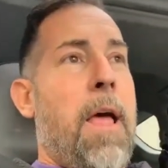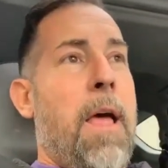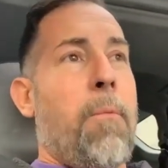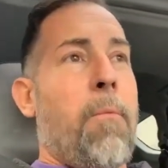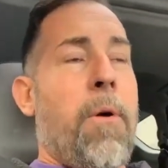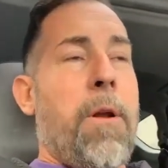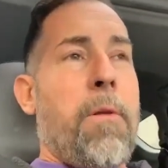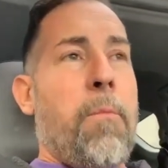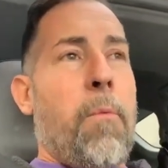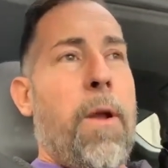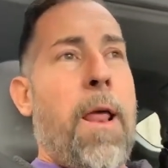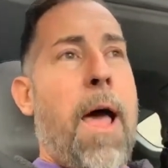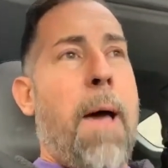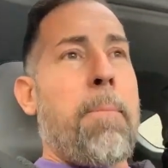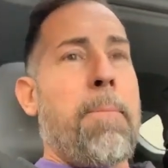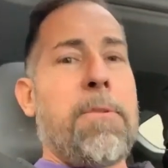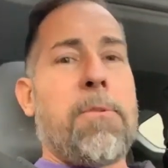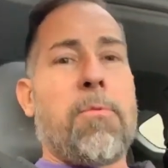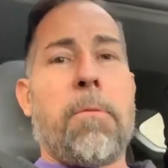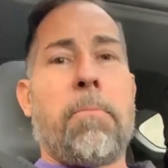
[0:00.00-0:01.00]
And what
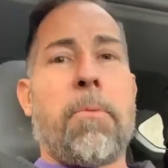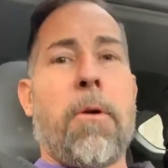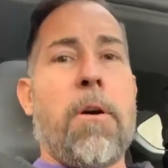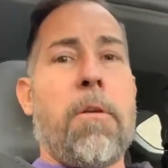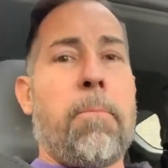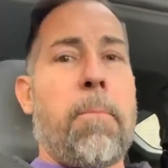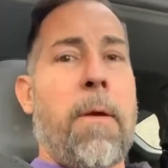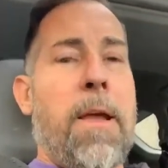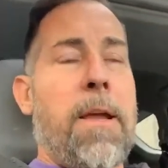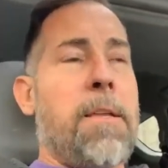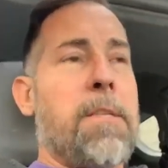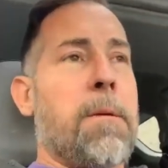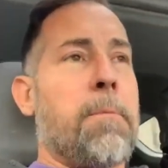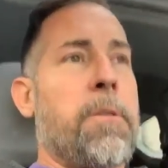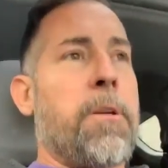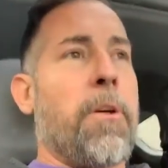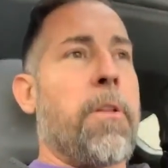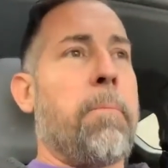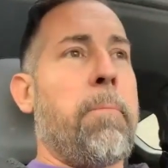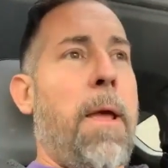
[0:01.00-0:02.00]
happens with birth pains
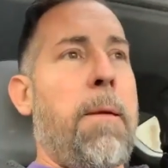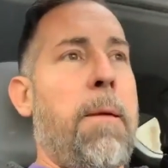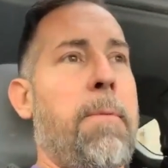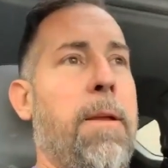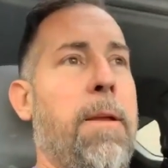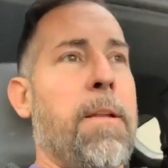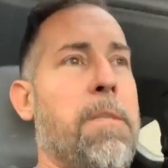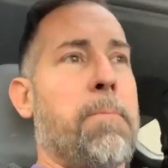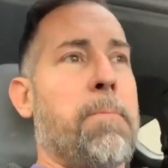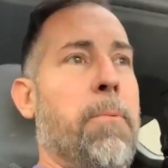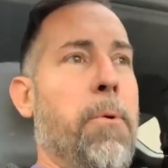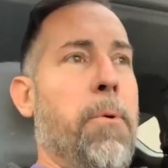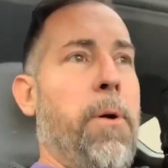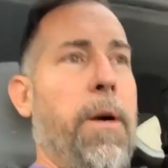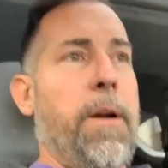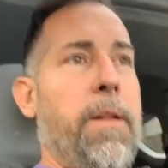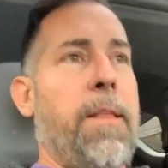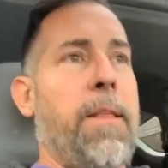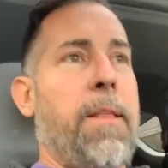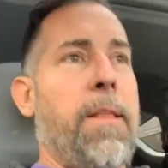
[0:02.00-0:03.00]
until the baby gets
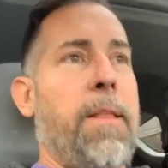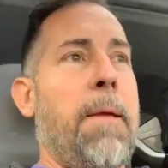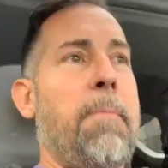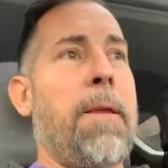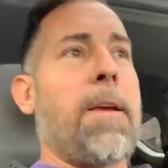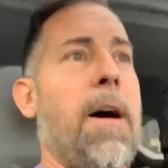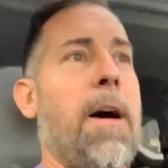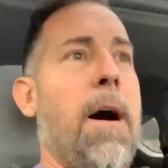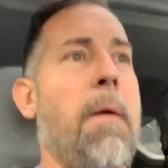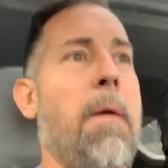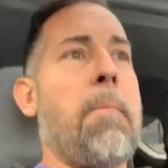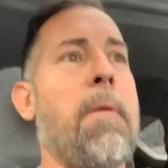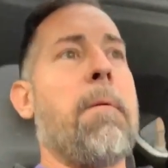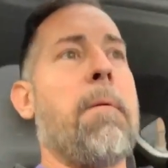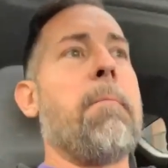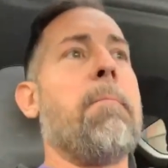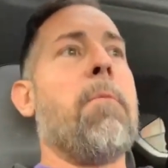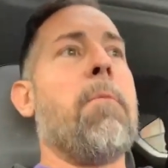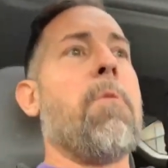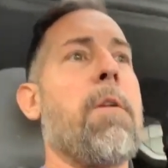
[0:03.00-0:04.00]
born? They become
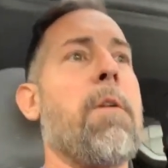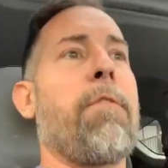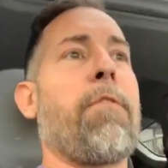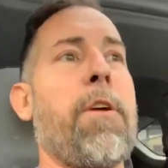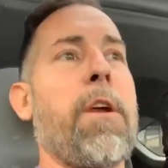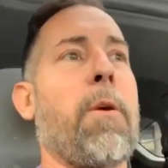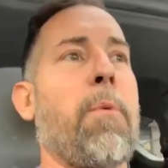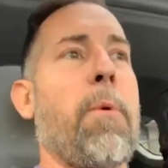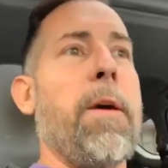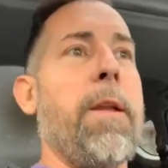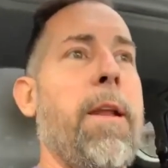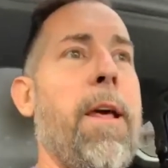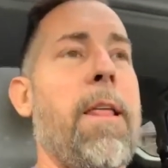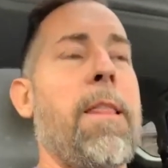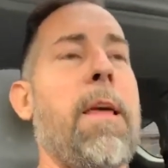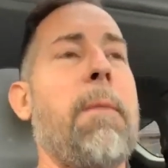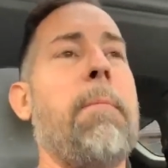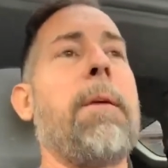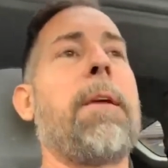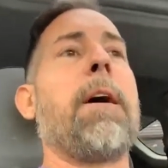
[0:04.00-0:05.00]
more frequent
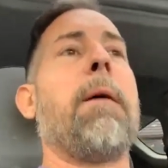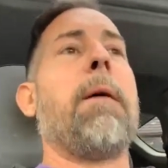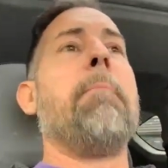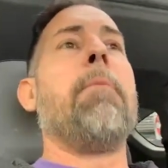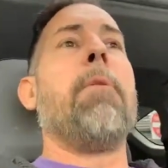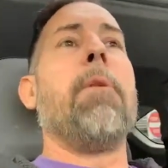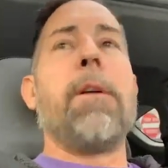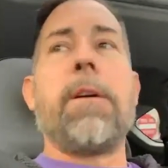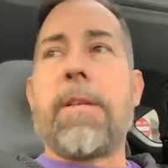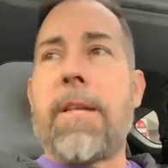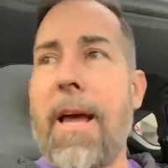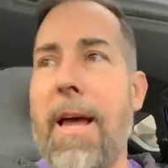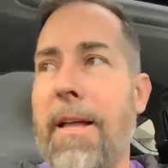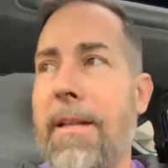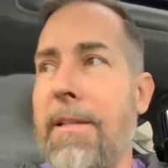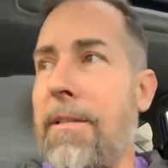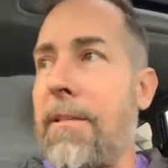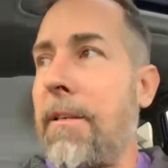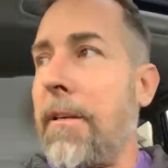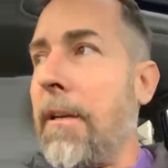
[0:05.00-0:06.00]
and they become more
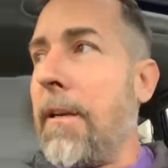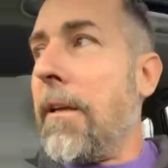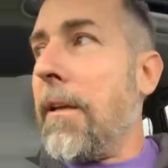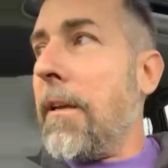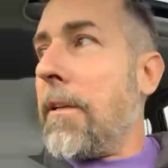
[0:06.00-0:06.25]
intense.